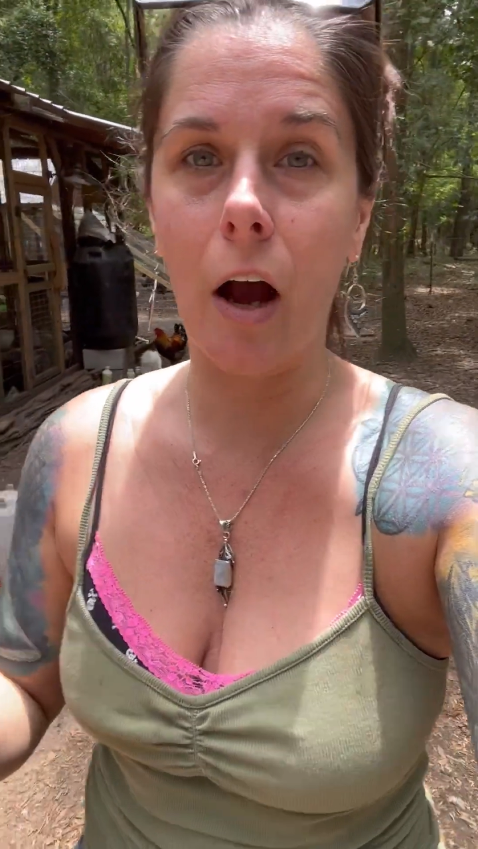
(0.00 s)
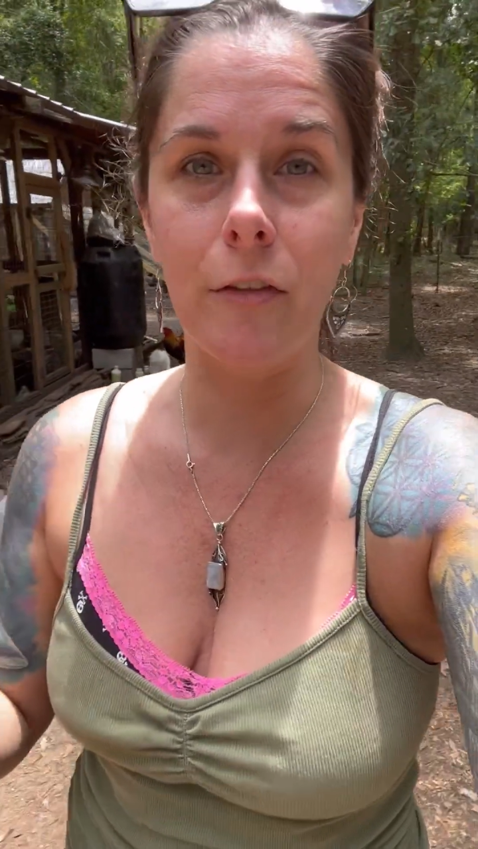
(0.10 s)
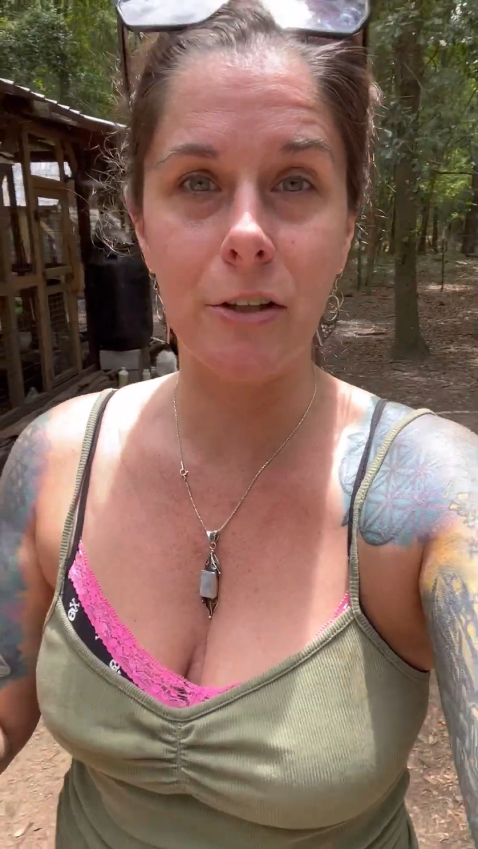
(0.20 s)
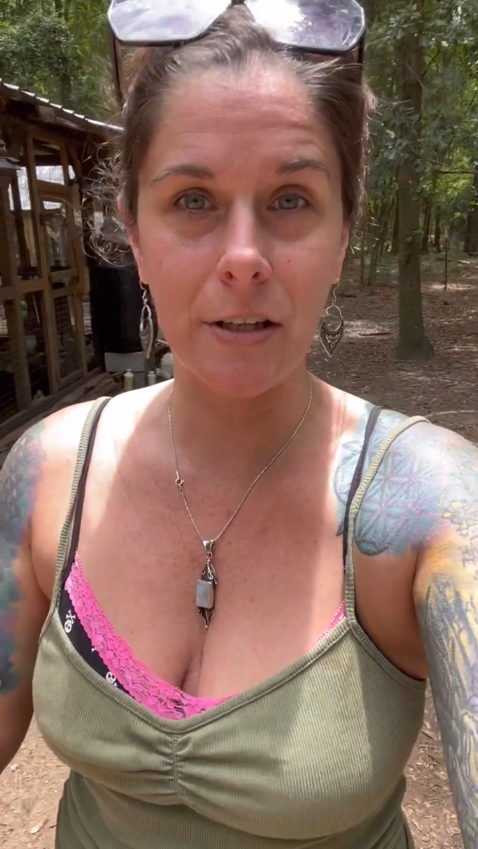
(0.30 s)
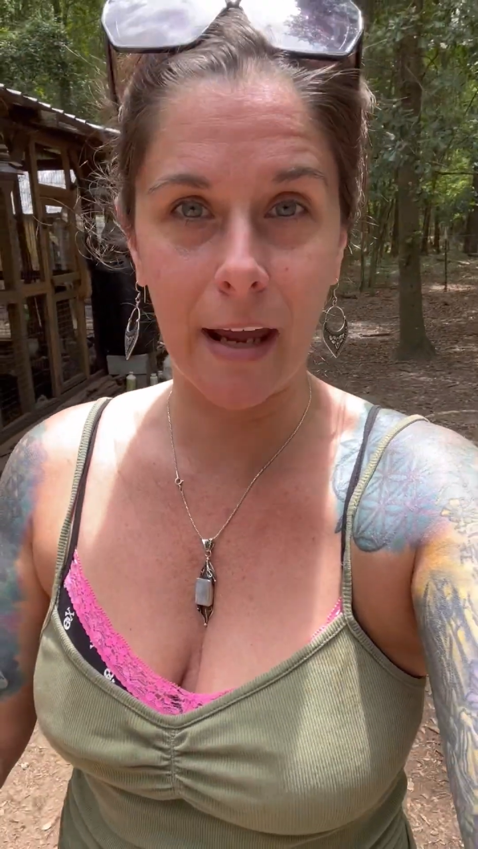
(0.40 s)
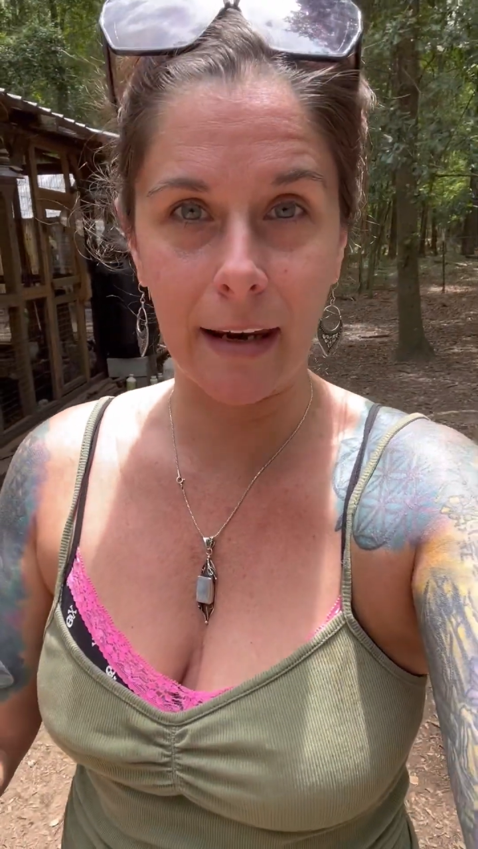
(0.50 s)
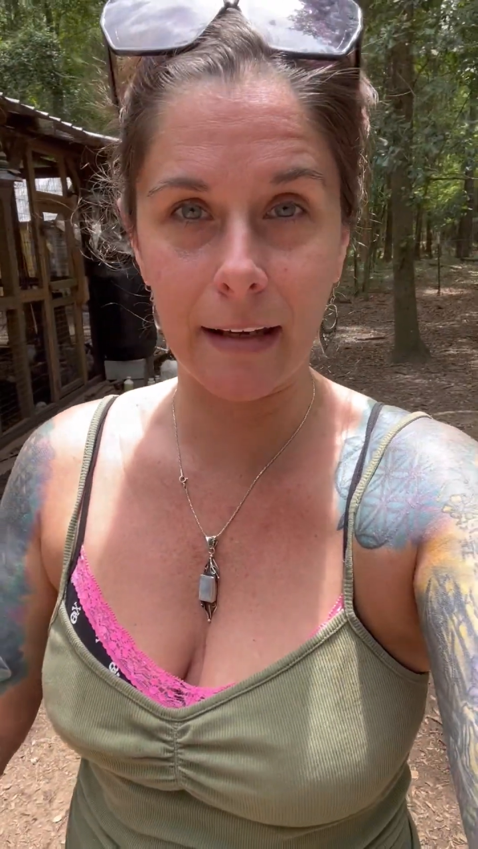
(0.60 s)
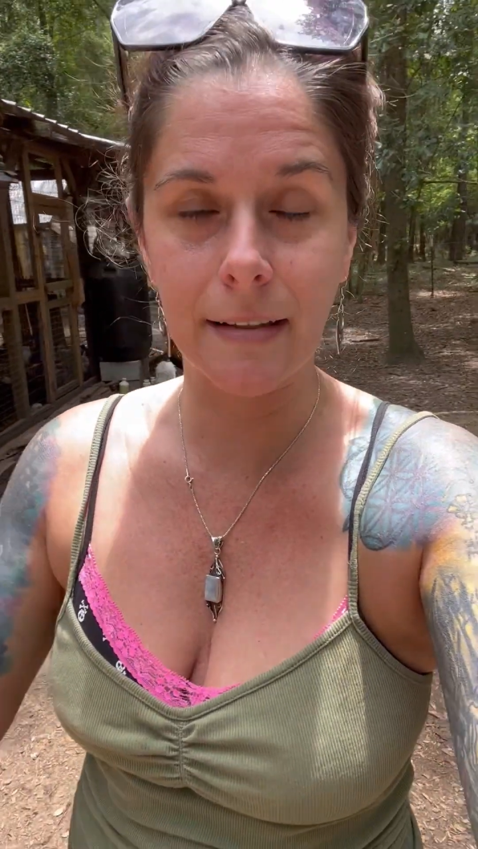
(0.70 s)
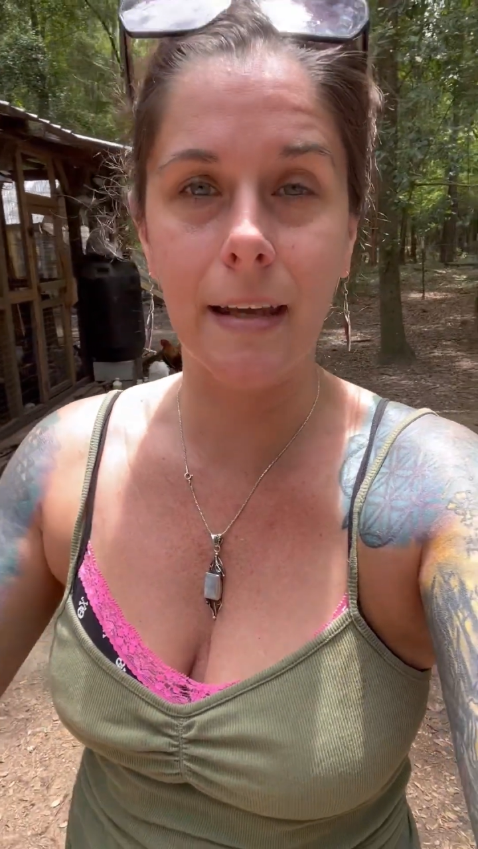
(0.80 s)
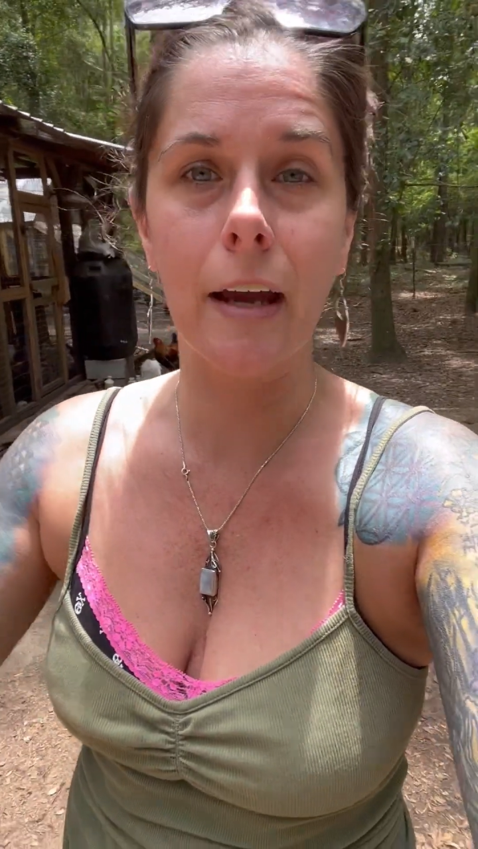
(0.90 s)
of the
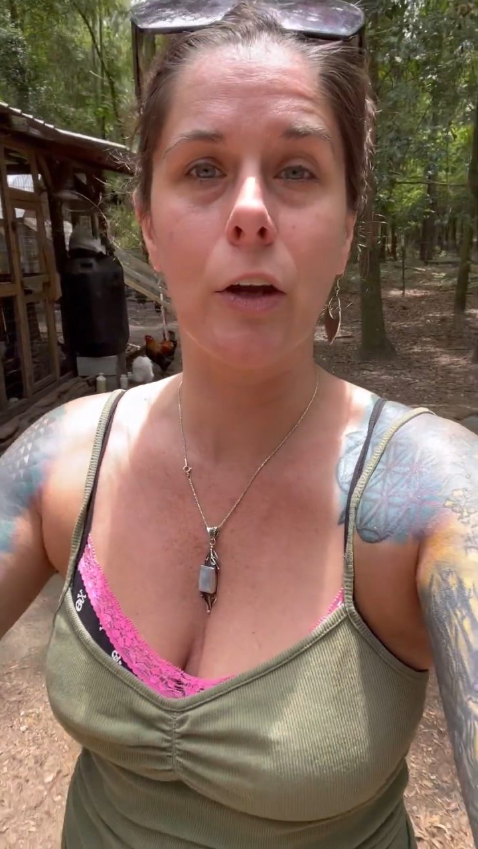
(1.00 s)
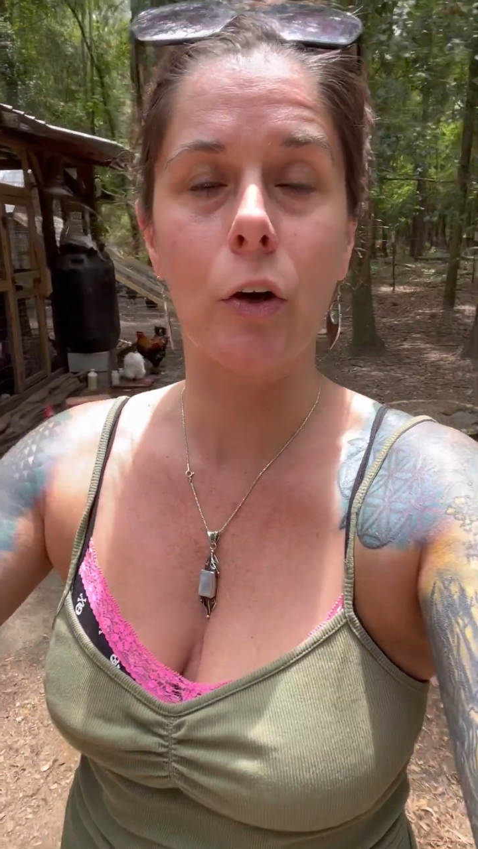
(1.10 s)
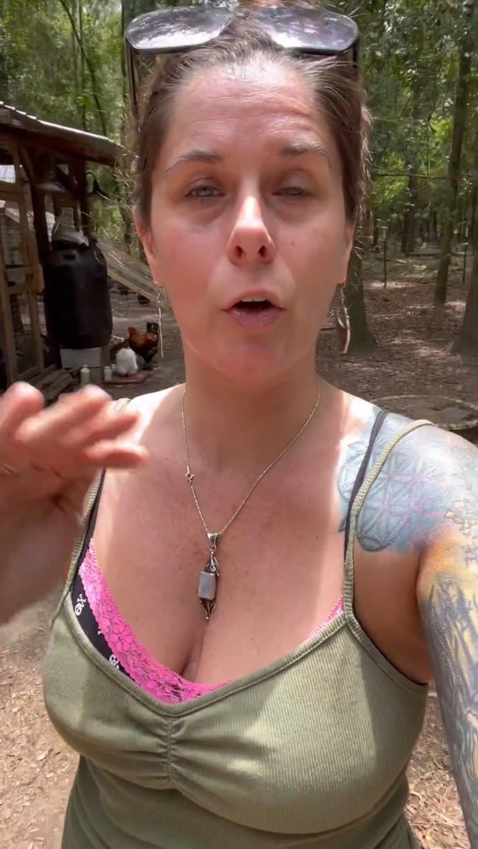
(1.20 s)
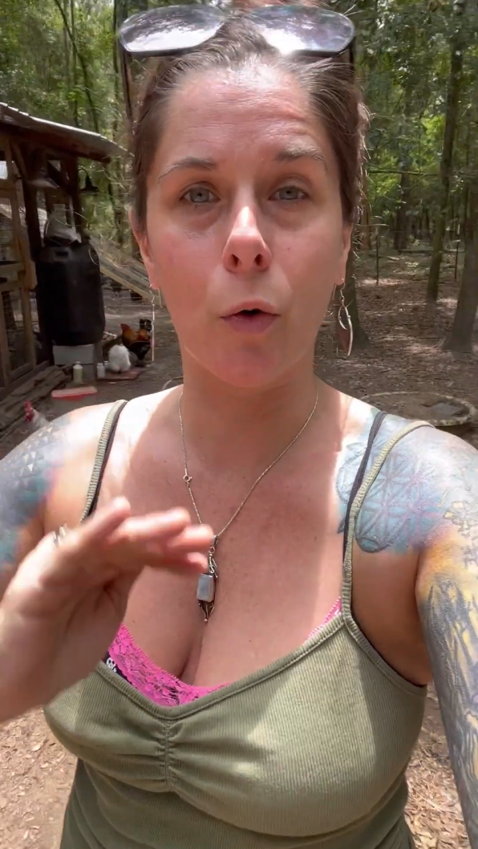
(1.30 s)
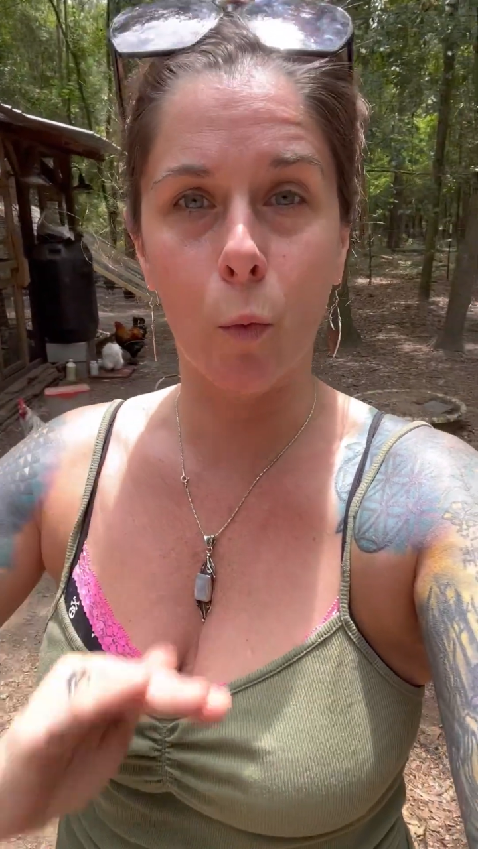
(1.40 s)
genetics that you're